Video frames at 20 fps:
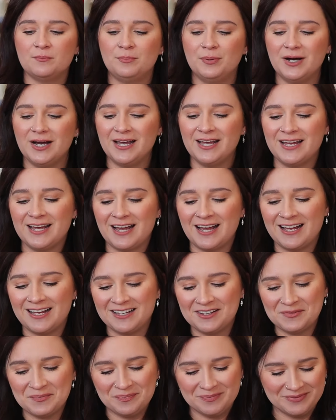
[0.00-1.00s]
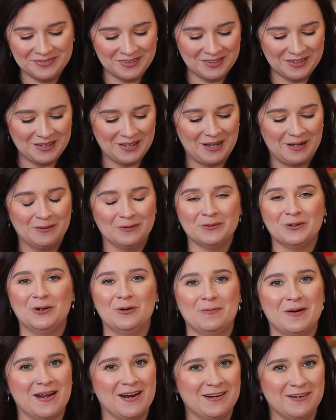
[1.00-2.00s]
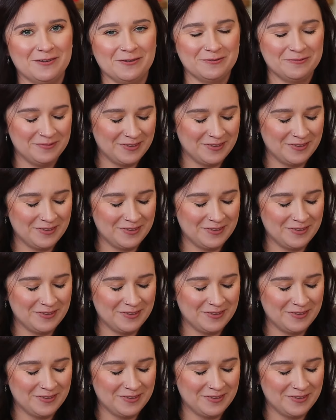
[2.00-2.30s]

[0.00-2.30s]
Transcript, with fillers: but I don't know about it dude